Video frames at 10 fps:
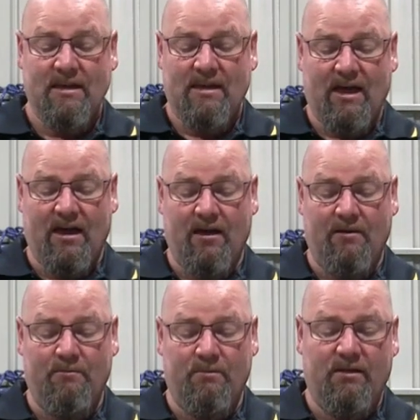
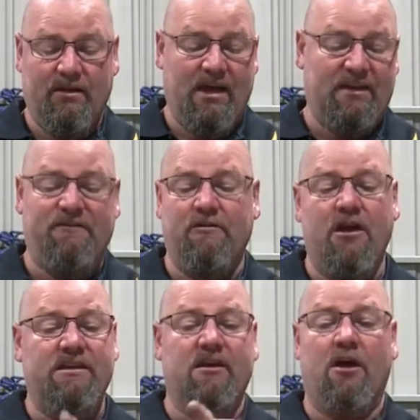and if you're
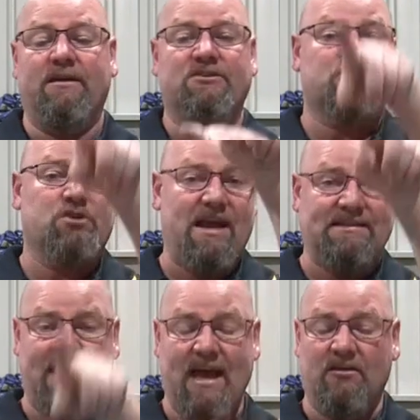only going
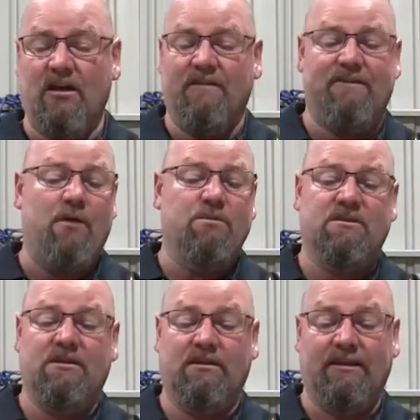straight down, like if that was
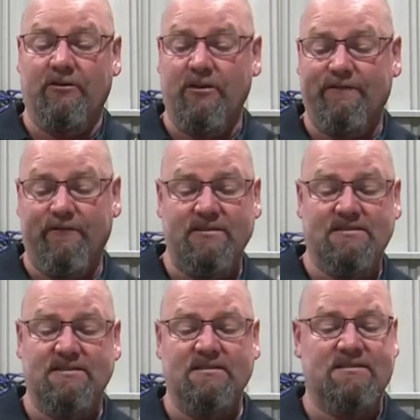on a Lyra for
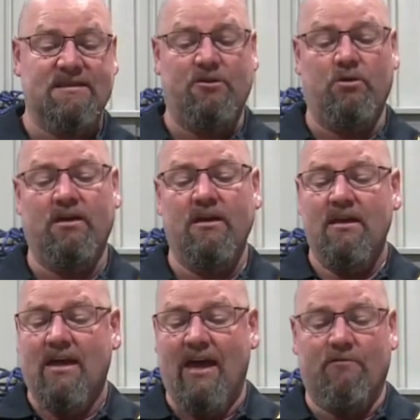instance, and you
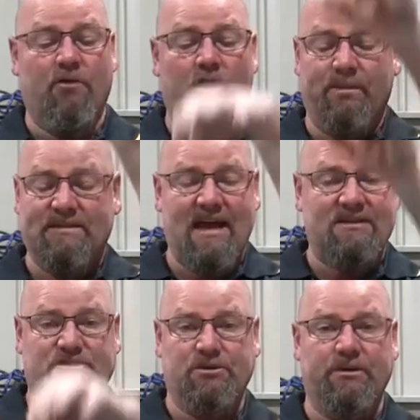had a rope
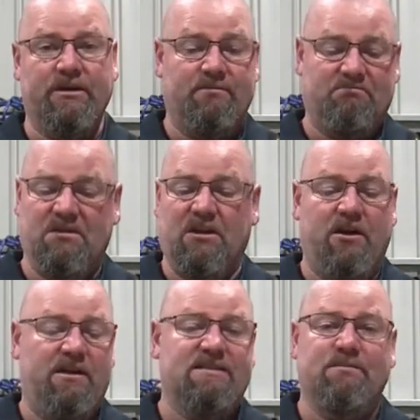attached to it, you know,
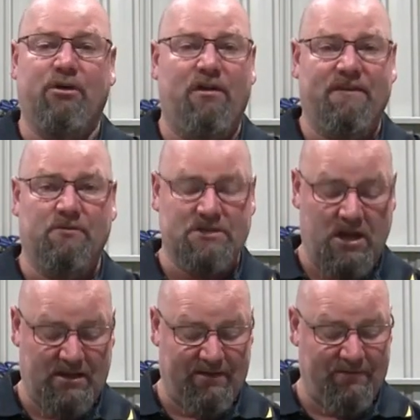it's a perfect
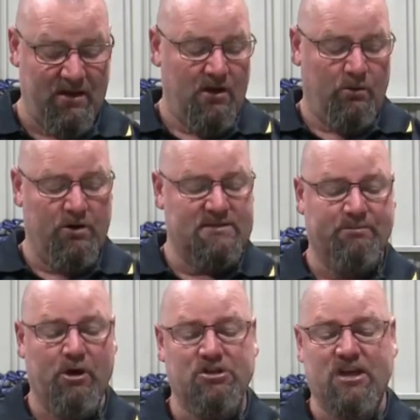alternative, whereas the
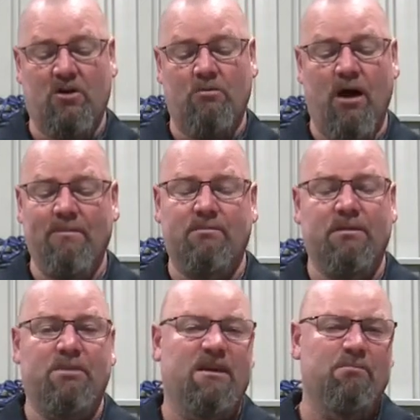bow shackle might be a
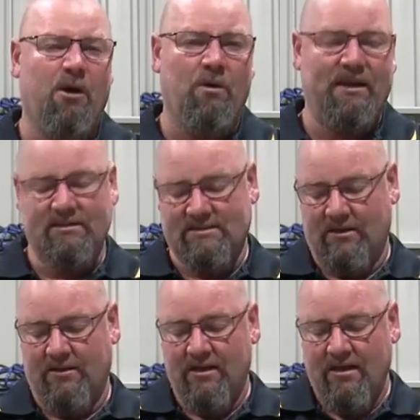bit big and bulky. So